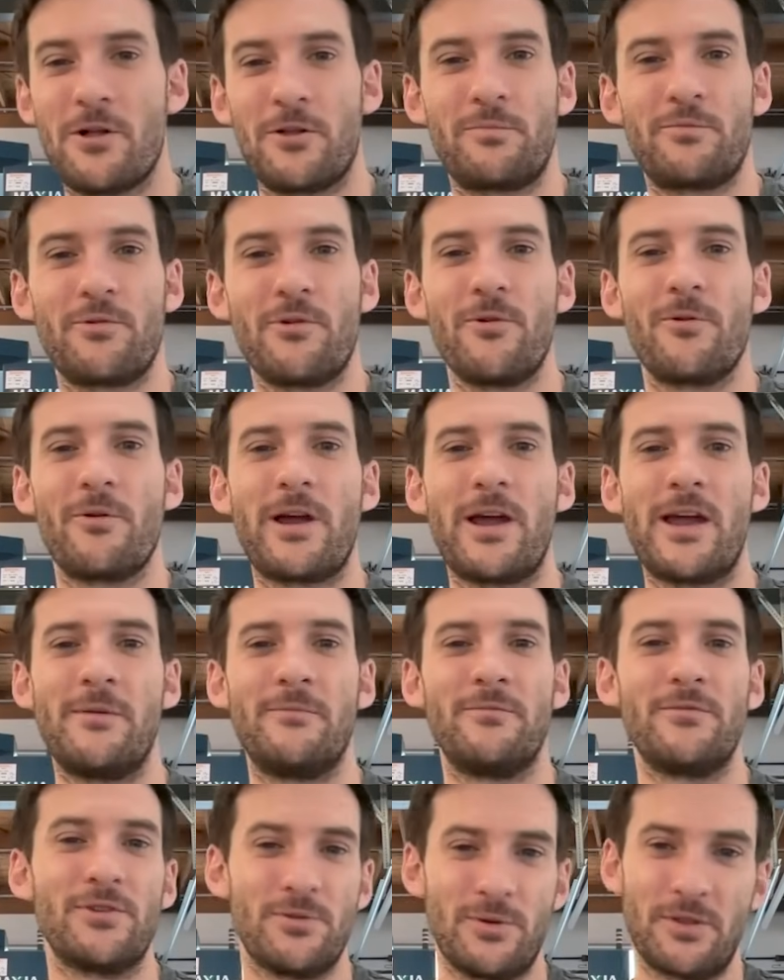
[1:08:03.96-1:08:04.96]

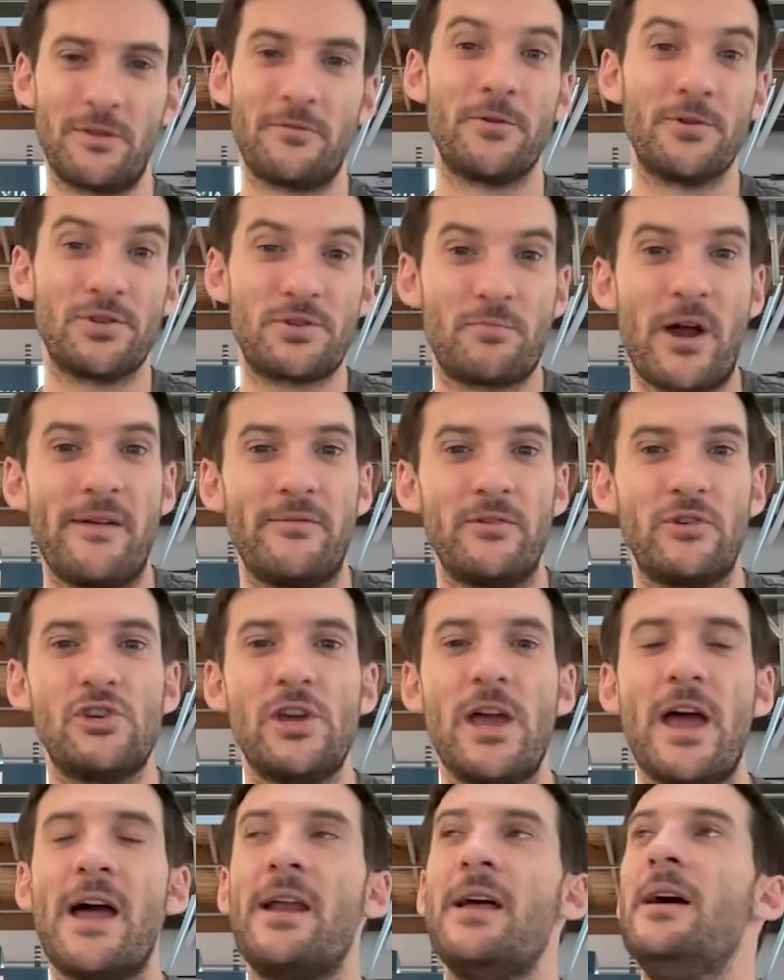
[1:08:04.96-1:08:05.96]
program for doing the first private
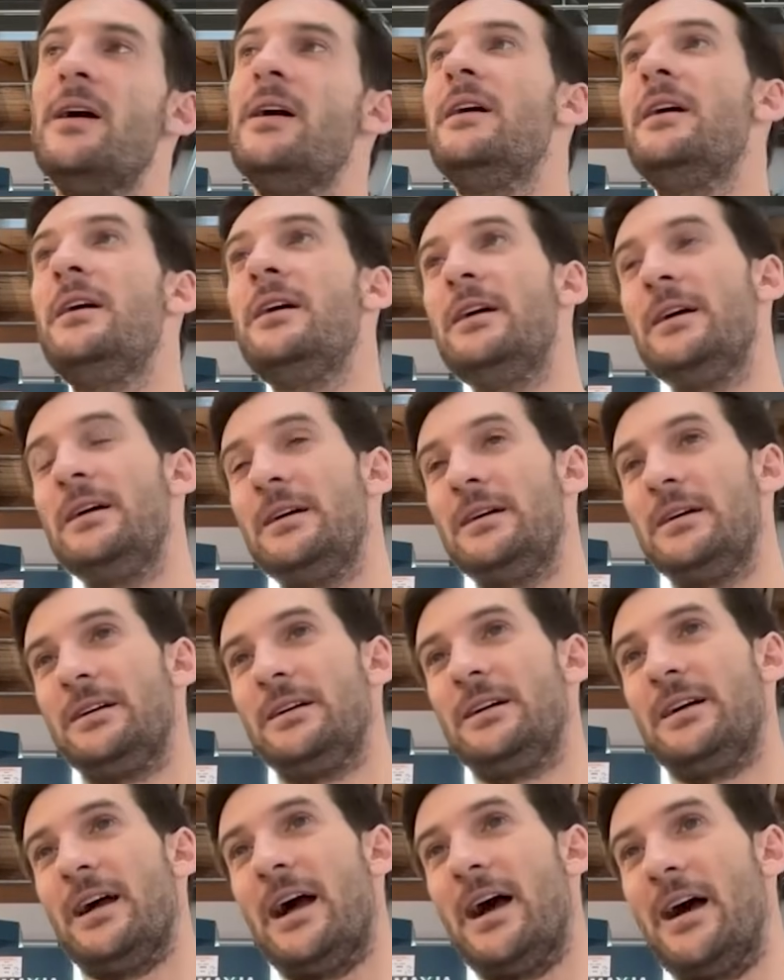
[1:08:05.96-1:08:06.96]
jet.
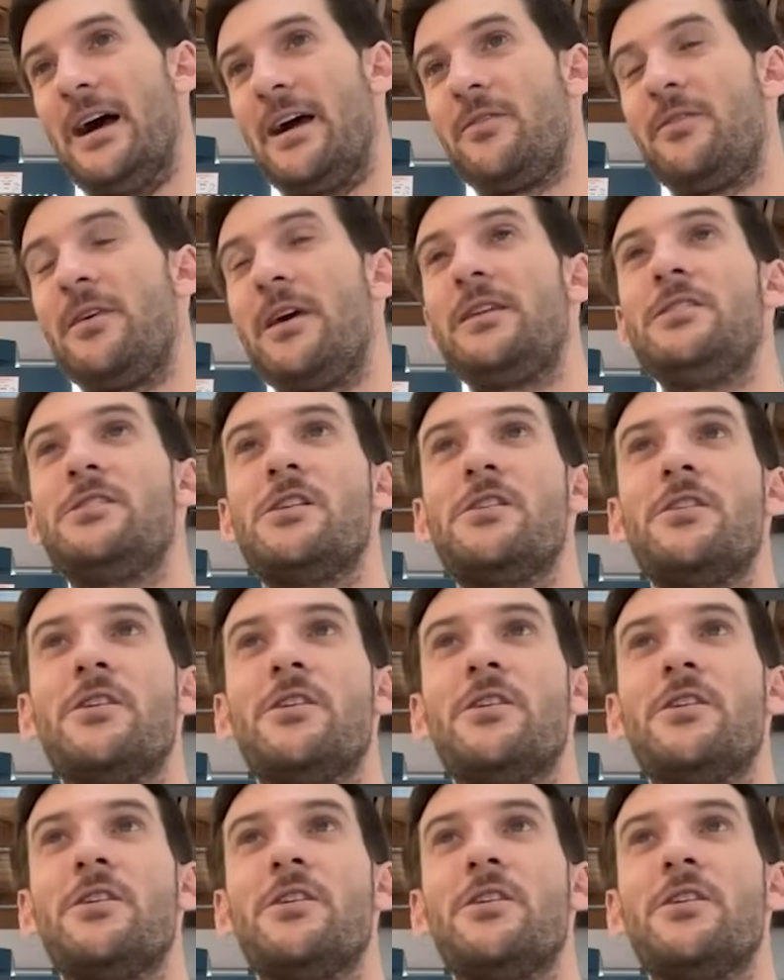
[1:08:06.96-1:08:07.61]
Then you can